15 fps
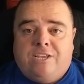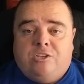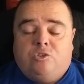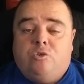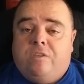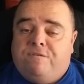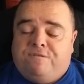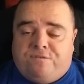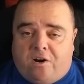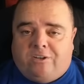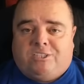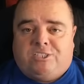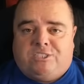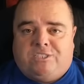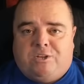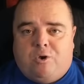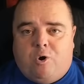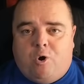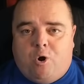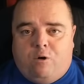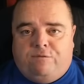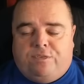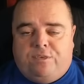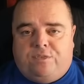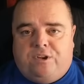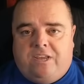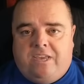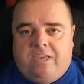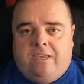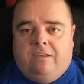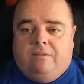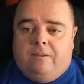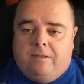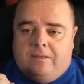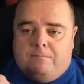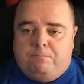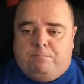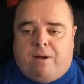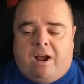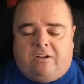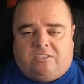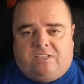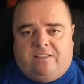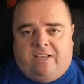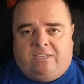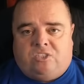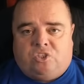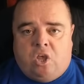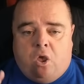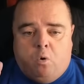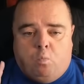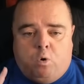So the first of the three parts of this,